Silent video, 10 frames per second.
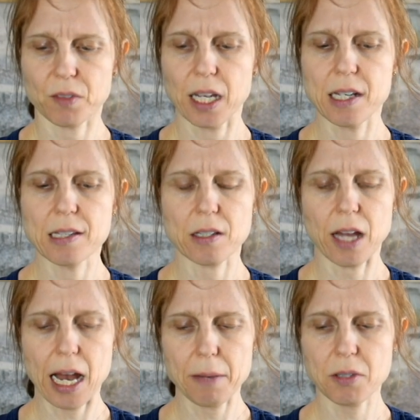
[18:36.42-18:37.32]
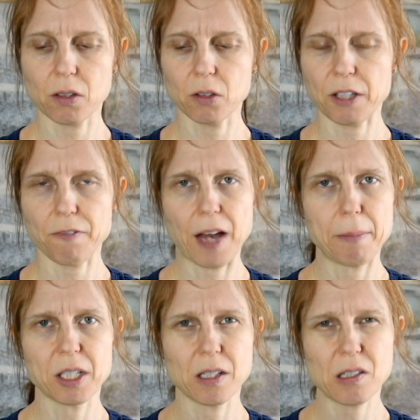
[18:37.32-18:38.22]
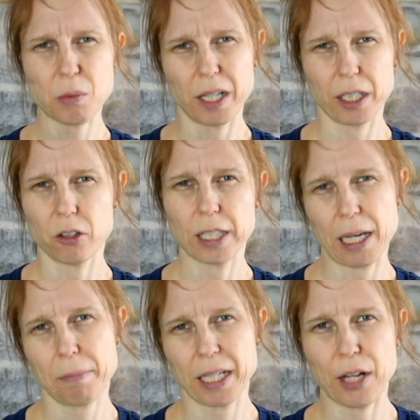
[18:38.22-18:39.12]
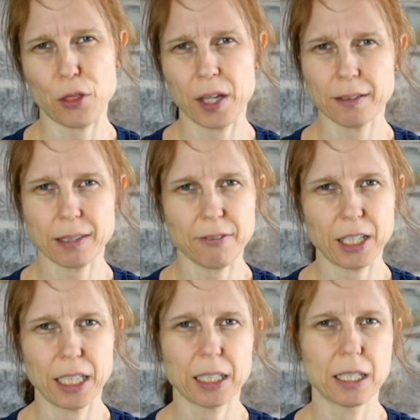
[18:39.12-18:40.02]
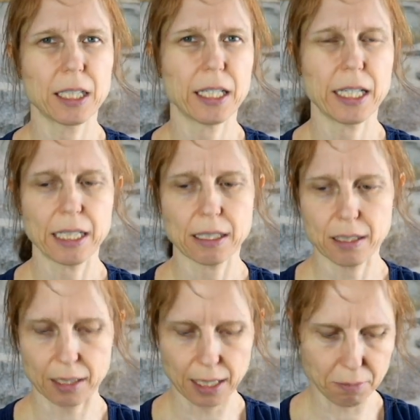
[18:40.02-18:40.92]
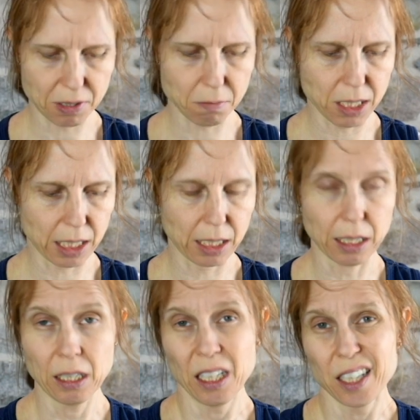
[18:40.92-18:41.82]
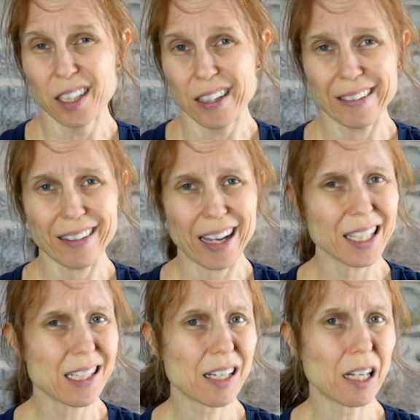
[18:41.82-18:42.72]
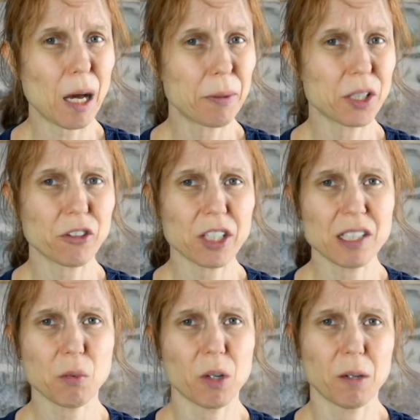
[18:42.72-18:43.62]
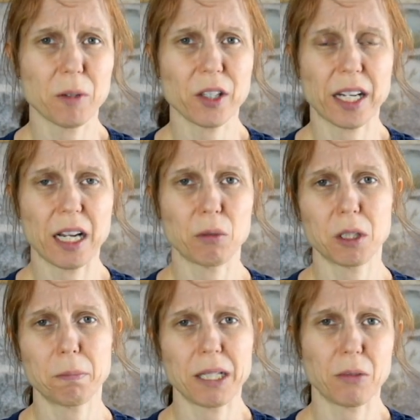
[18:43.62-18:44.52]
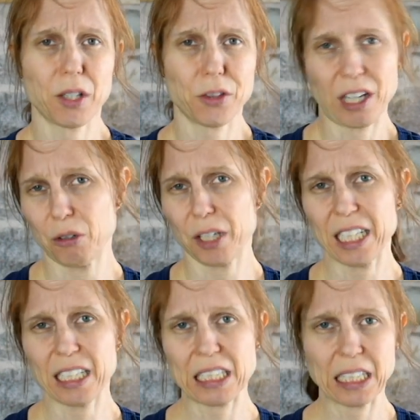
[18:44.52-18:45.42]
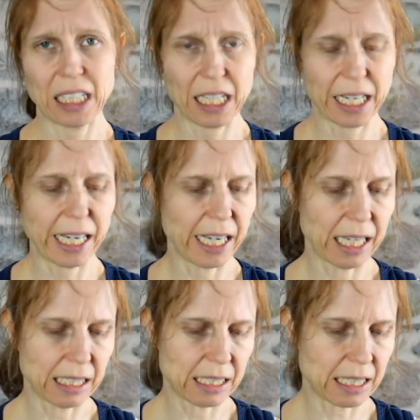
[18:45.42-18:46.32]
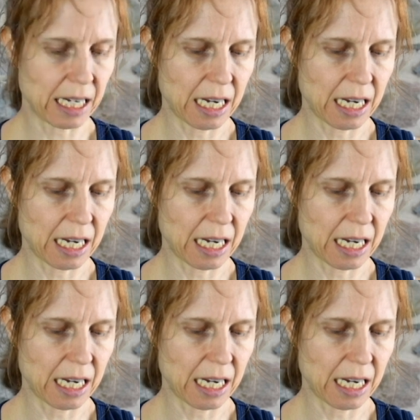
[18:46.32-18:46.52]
is absolutely fabulous when I go camping at Thanksgiving. It keeps me at least a couple degrees warmer than I would be without it. And